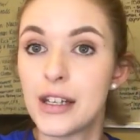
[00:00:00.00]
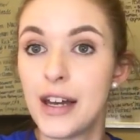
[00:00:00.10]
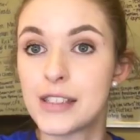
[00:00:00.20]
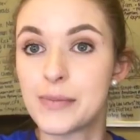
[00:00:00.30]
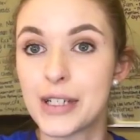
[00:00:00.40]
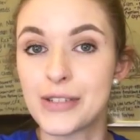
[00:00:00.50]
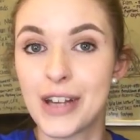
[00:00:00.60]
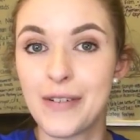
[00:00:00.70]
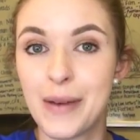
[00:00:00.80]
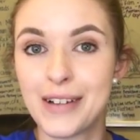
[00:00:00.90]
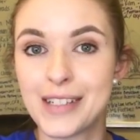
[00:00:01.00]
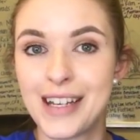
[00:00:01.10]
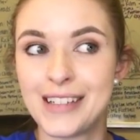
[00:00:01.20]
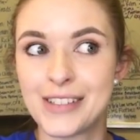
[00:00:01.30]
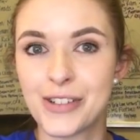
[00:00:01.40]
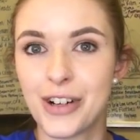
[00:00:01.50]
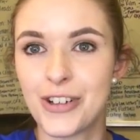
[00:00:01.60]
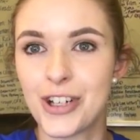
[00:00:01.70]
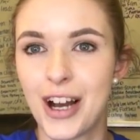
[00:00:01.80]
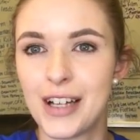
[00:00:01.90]
Yes, because we have about 10
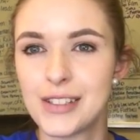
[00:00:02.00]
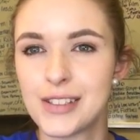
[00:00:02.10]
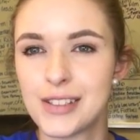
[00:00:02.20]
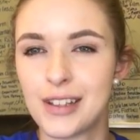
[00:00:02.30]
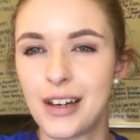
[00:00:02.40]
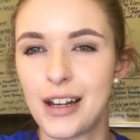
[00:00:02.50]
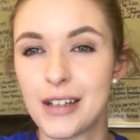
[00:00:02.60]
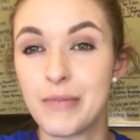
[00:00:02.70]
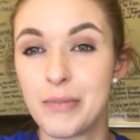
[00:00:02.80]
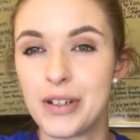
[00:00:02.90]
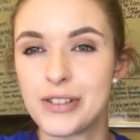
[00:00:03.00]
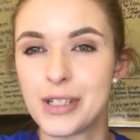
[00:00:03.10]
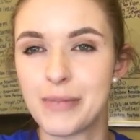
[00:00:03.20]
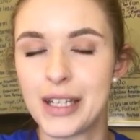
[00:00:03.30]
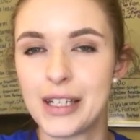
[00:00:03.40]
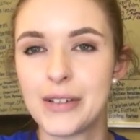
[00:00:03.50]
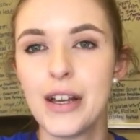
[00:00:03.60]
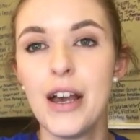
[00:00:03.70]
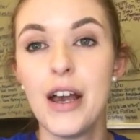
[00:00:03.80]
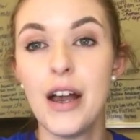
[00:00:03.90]
screenshots that I can be posting by then.